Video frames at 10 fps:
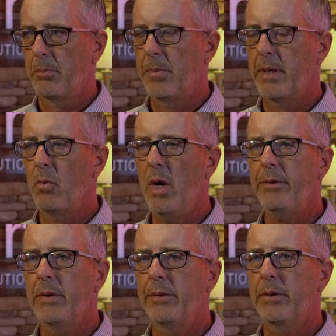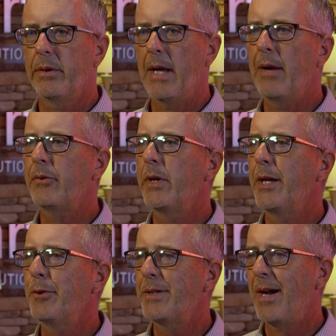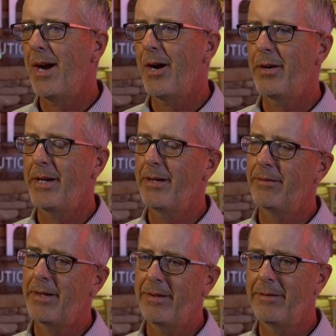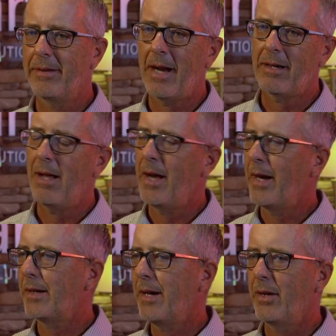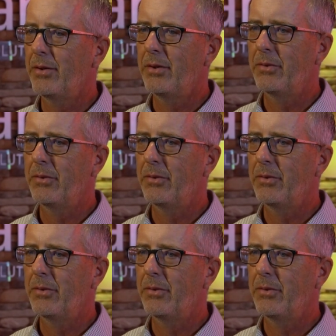But it wasn't until after he retired and that client kind